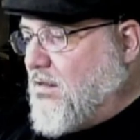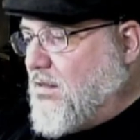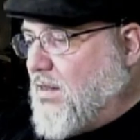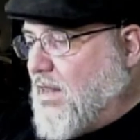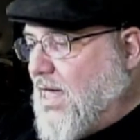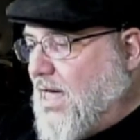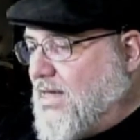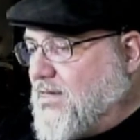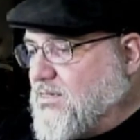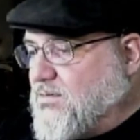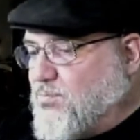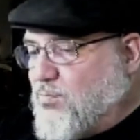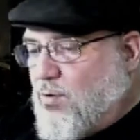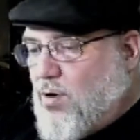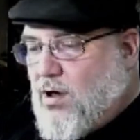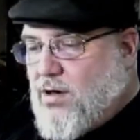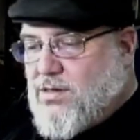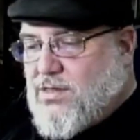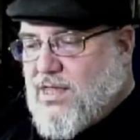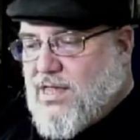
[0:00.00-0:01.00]
last
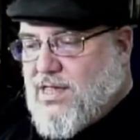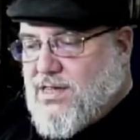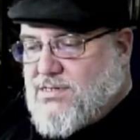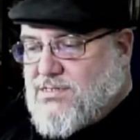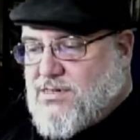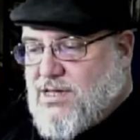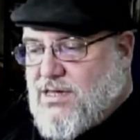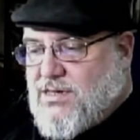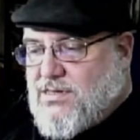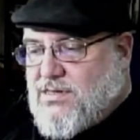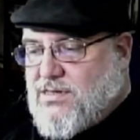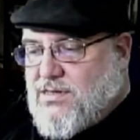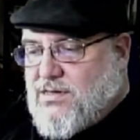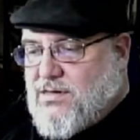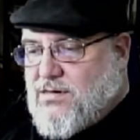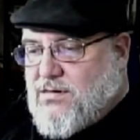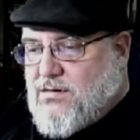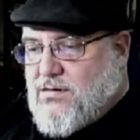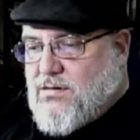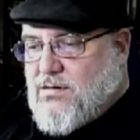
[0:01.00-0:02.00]
broadcast I
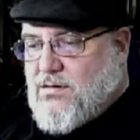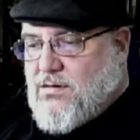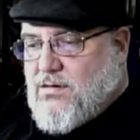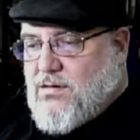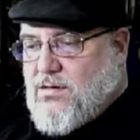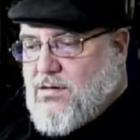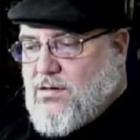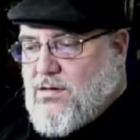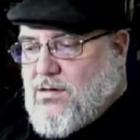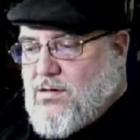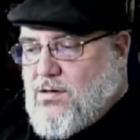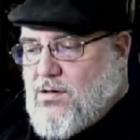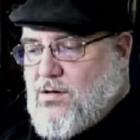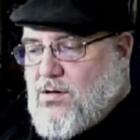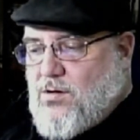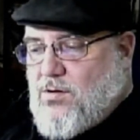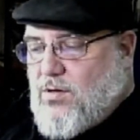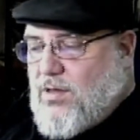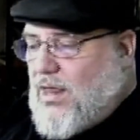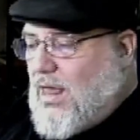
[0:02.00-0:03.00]
did,
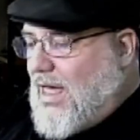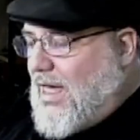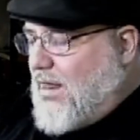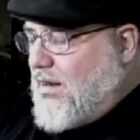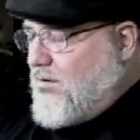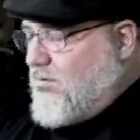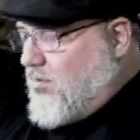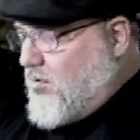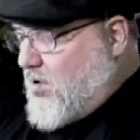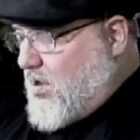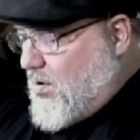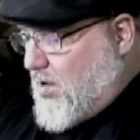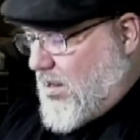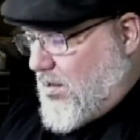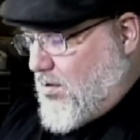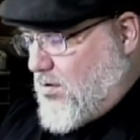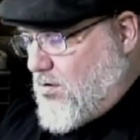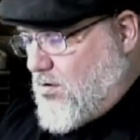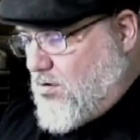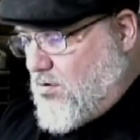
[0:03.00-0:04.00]
I don't know,
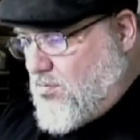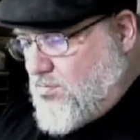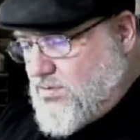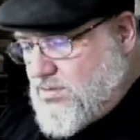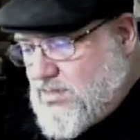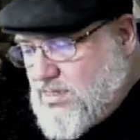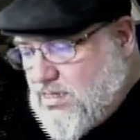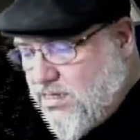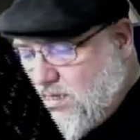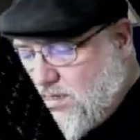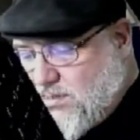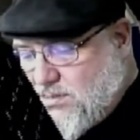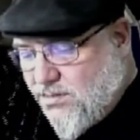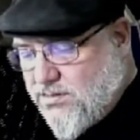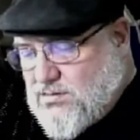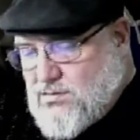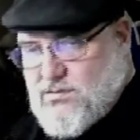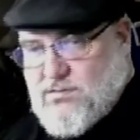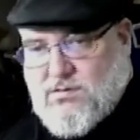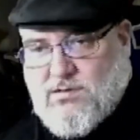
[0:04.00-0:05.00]
how long ago was
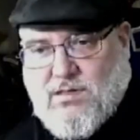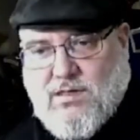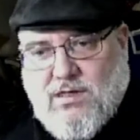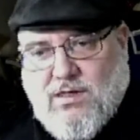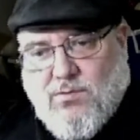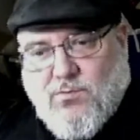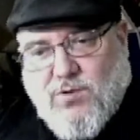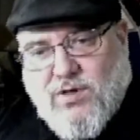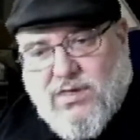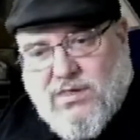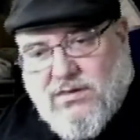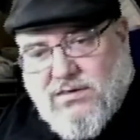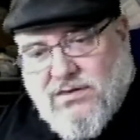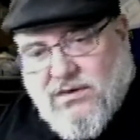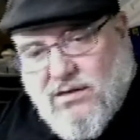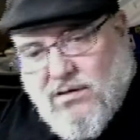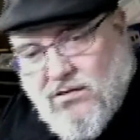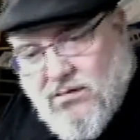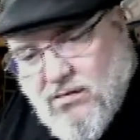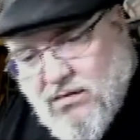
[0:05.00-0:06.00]
this? We can
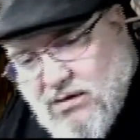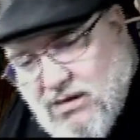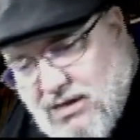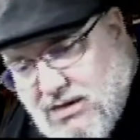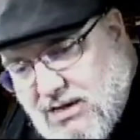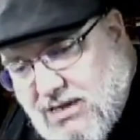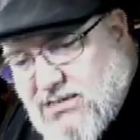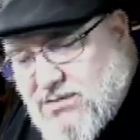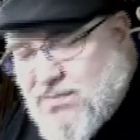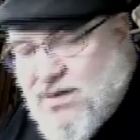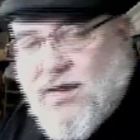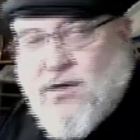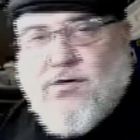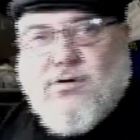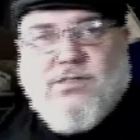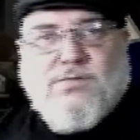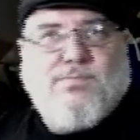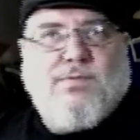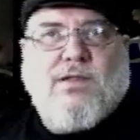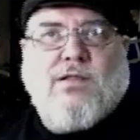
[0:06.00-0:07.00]
tell. It doesn't
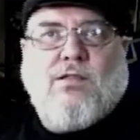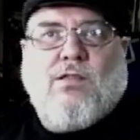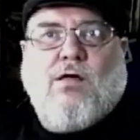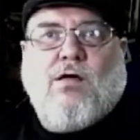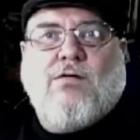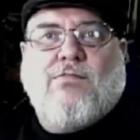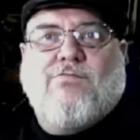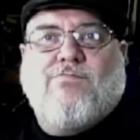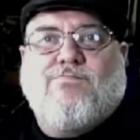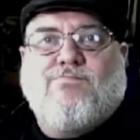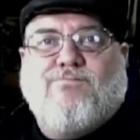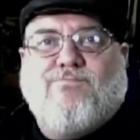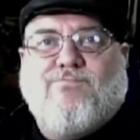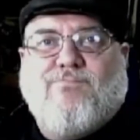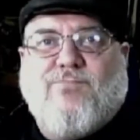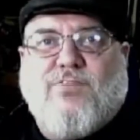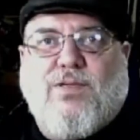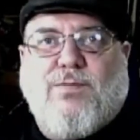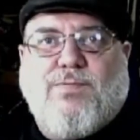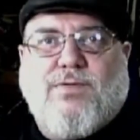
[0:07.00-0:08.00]
matter. It's been a long
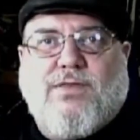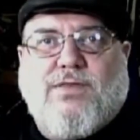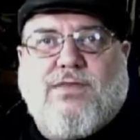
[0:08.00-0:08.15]
flipping